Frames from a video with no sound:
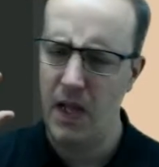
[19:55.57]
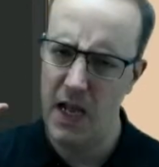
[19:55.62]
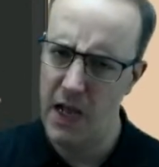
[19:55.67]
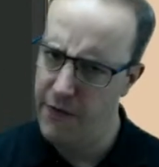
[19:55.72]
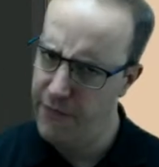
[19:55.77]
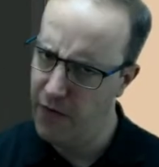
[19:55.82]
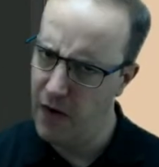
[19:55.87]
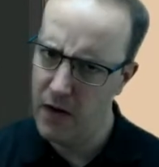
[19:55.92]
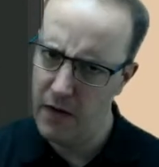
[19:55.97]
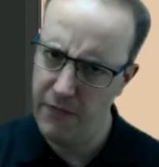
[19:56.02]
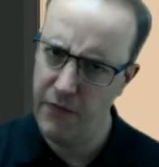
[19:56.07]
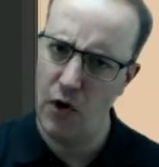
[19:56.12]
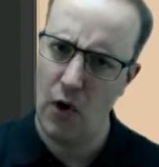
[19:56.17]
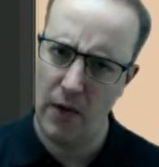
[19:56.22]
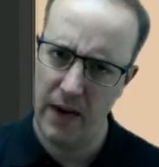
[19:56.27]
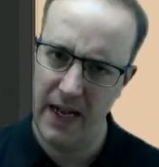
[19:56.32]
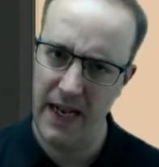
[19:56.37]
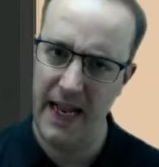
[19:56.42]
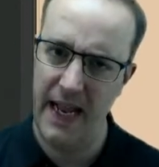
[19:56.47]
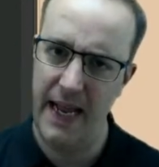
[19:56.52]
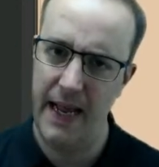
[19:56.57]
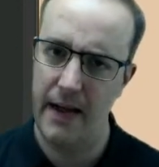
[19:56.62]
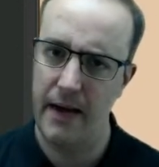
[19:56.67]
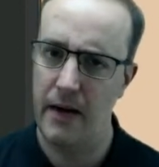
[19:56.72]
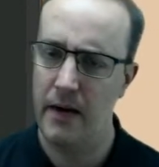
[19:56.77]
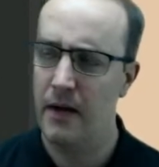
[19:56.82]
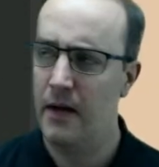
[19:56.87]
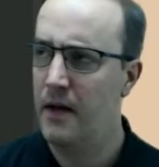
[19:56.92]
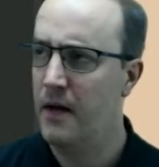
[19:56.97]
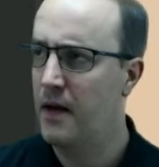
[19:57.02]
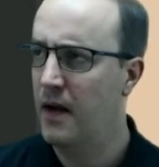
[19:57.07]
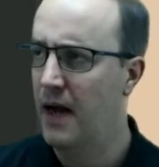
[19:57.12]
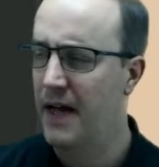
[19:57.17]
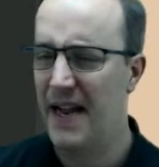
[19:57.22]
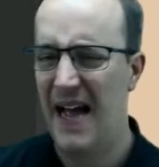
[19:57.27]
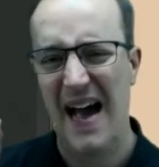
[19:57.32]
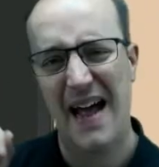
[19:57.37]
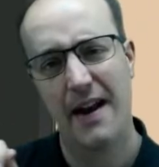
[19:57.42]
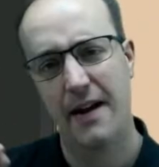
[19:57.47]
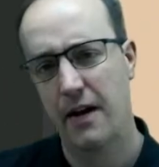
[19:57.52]
If I'd have gone in here
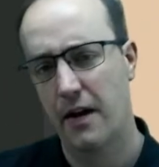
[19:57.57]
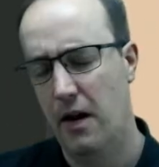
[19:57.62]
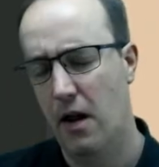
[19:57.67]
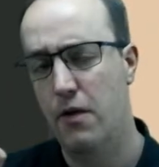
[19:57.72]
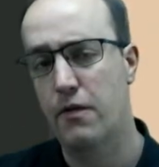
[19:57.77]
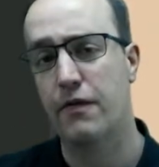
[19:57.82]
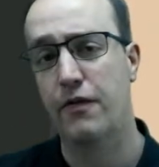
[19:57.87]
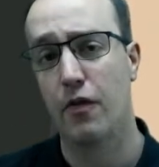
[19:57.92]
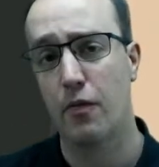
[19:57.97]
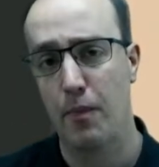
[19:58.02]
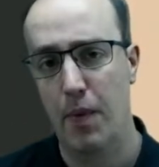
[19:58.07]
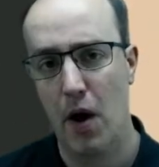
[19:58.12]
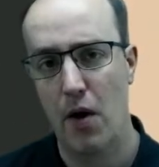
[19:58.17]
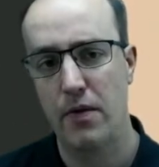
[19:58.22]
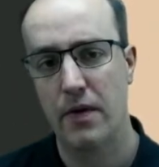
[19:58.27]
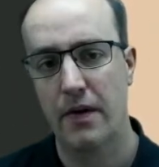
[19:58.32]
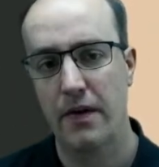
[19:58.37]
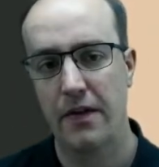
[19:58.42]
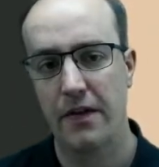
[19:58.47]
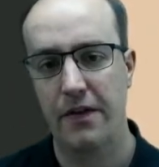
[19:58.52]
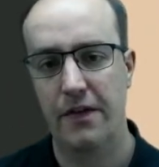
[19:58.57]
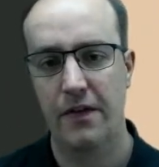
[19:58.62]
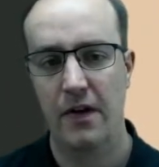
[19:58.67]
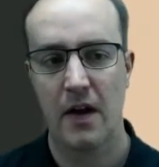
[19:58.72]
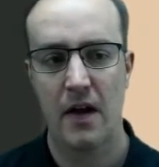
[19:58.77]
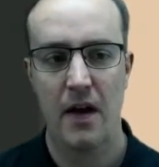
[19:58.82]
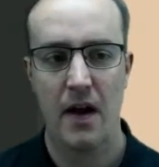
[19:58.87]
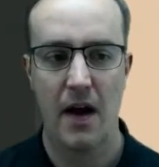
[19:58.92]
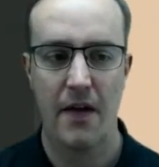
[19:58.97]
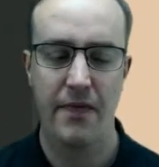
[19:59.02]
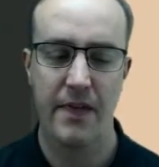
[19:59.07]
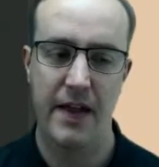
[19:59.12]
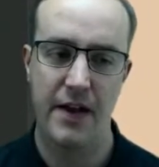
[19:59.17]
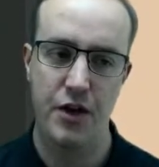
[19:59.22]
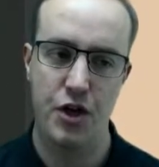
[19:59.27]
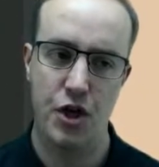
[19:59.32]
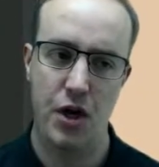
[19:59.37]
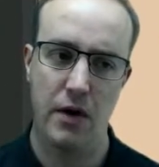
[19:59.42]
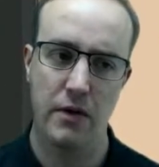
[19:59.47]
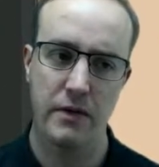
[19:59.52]
and added a load of components and
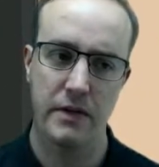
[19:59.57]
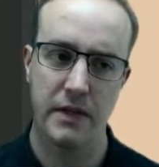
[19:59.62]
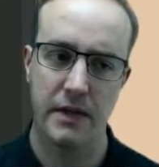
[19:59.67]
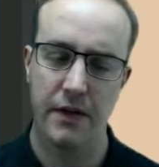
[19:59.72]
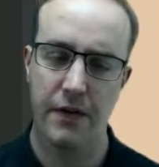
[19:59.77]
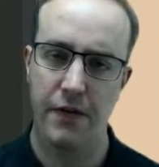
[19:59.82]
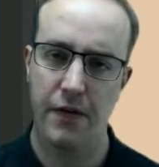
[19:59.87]
then chosen